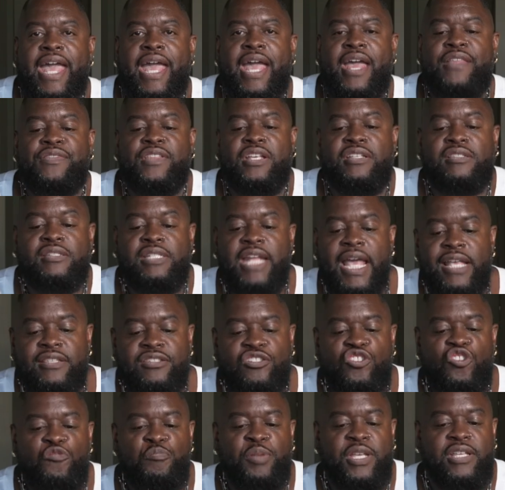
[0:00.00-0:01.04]
And these
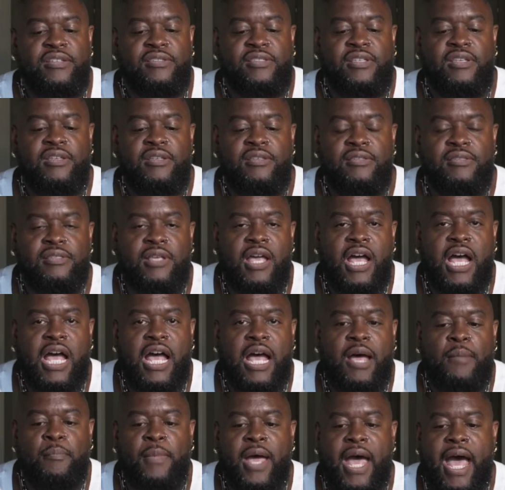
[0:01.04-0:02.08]
next two pieces
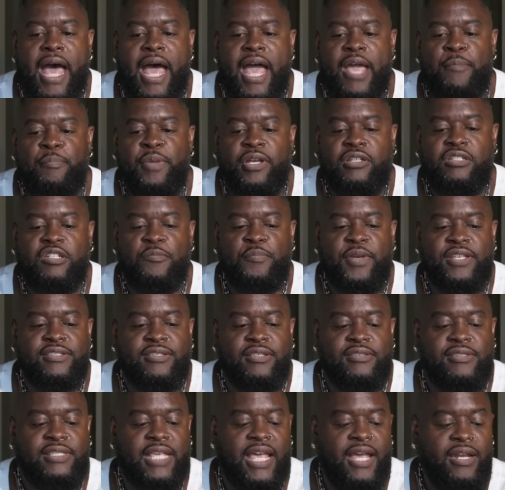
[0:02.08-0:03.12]
I picked up as
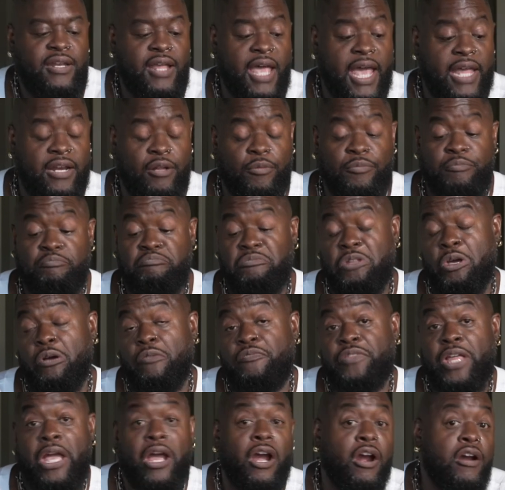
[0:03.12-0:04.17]
a set. I don't know
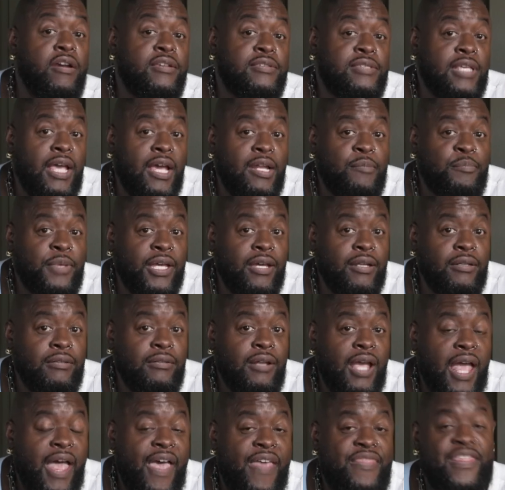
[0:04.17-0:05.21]
if they are a set, but
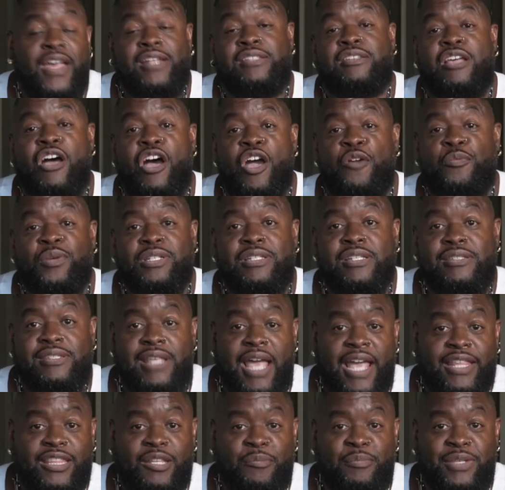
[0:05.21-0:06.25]
that's how I would
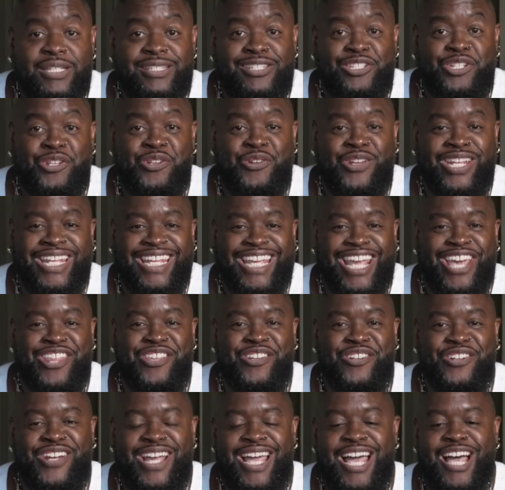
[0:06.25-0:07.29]
design them, is do
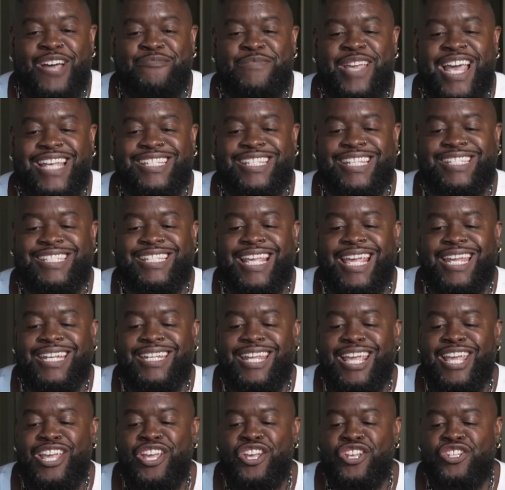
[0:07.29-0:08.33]
together as a set.
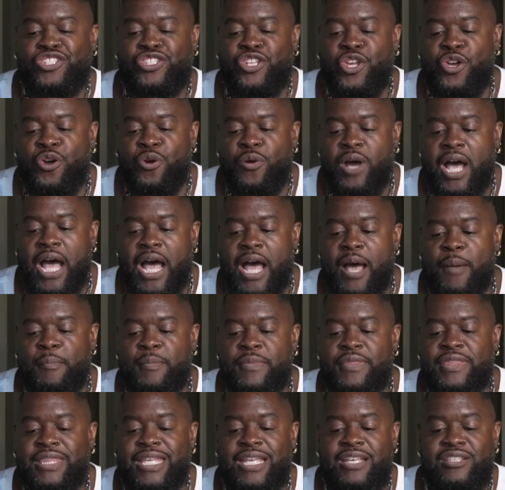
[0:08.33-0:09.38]
So
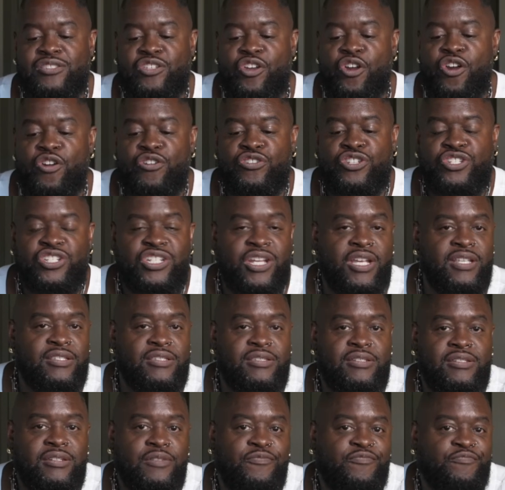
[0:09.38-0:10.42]
these are
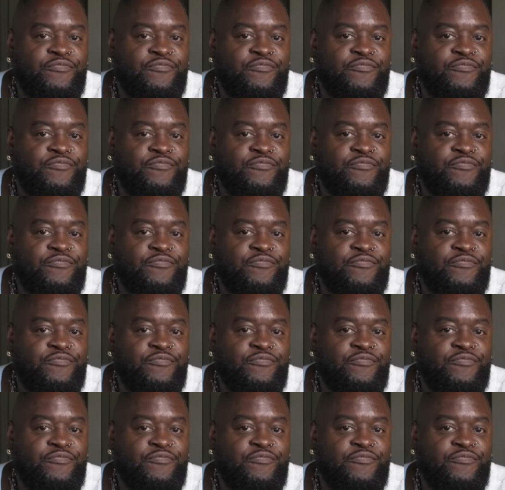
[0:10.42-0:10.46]
just